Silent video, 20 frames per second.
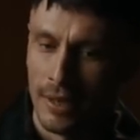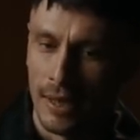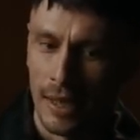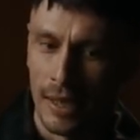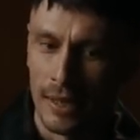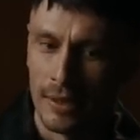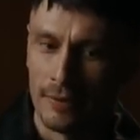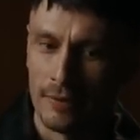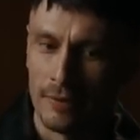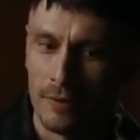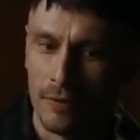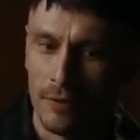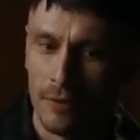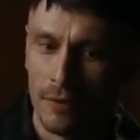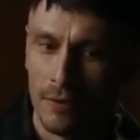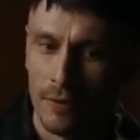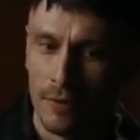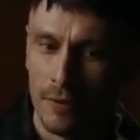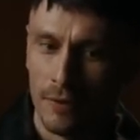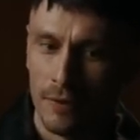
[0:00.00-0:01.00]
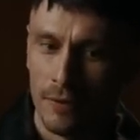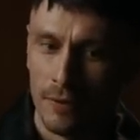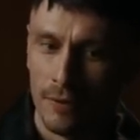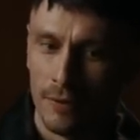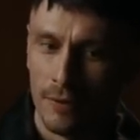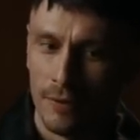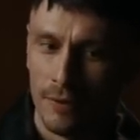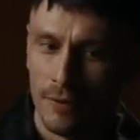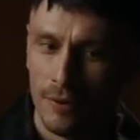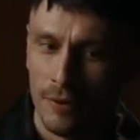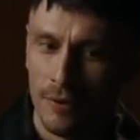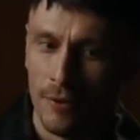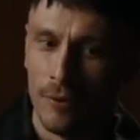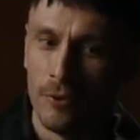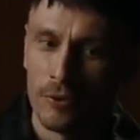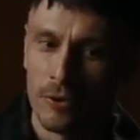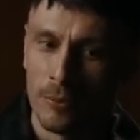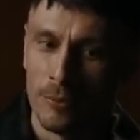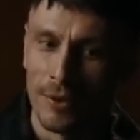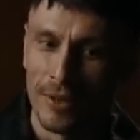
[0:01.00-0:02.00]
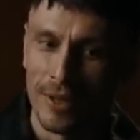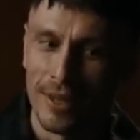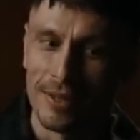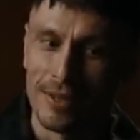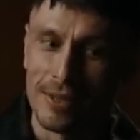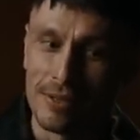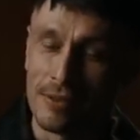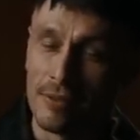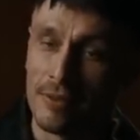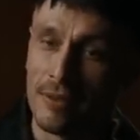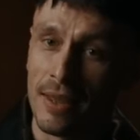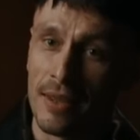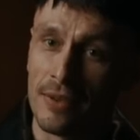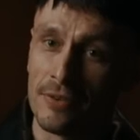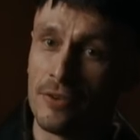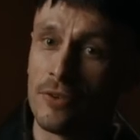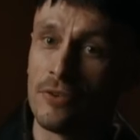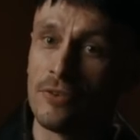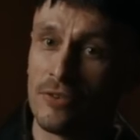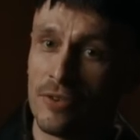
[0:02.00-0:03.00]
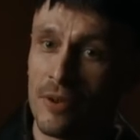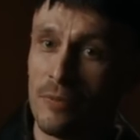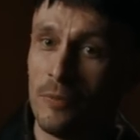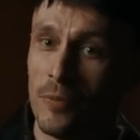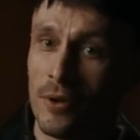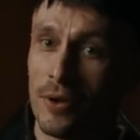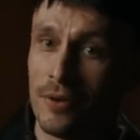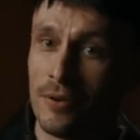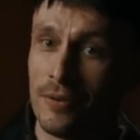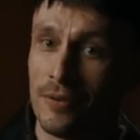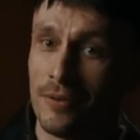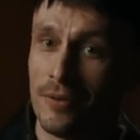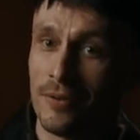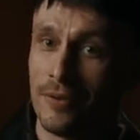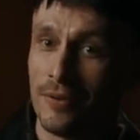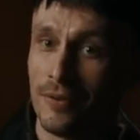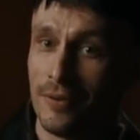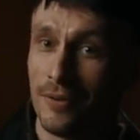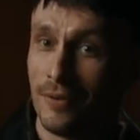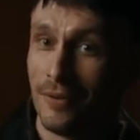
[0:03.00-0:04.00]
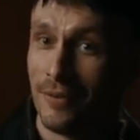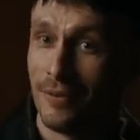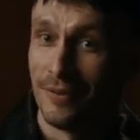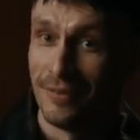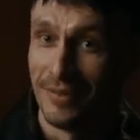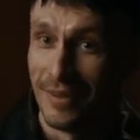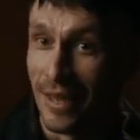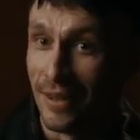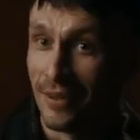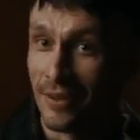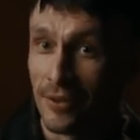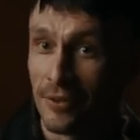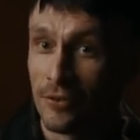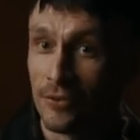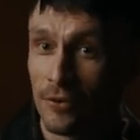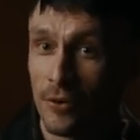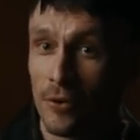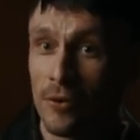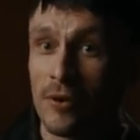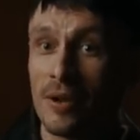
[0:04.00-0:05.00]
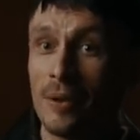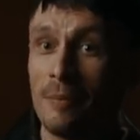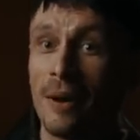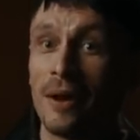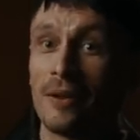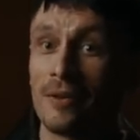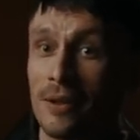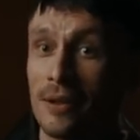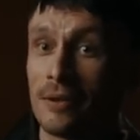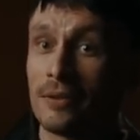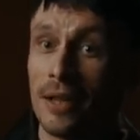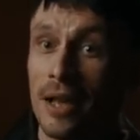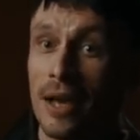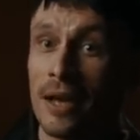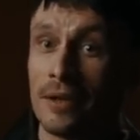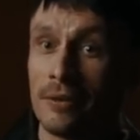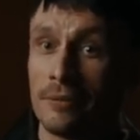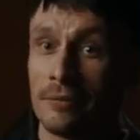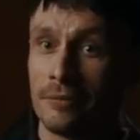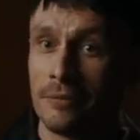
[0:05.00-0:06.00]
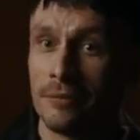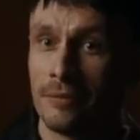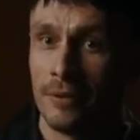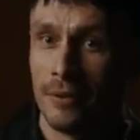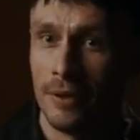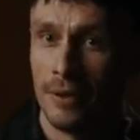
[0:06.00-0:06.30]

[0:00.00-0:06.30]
And ultimately, at the end of the day, it's just someone telling a story about their life.